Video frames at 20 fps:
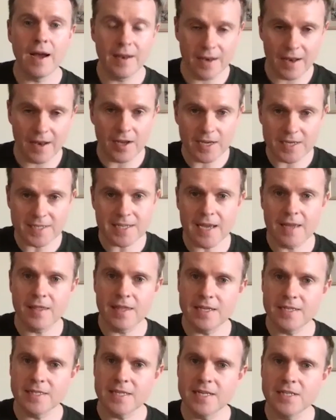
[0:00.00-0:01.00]
and like i say
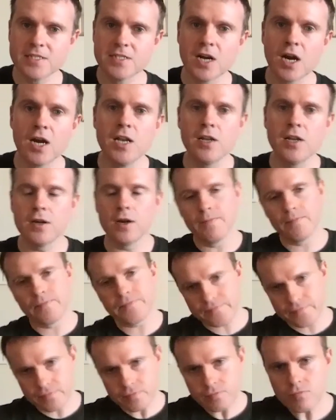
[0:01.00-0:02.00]
these things die
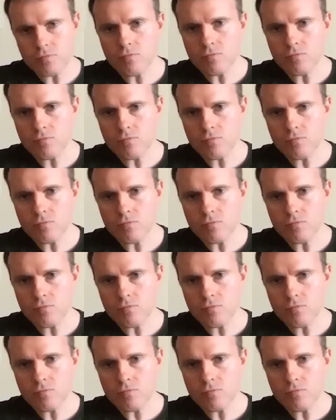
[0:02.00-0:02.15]
um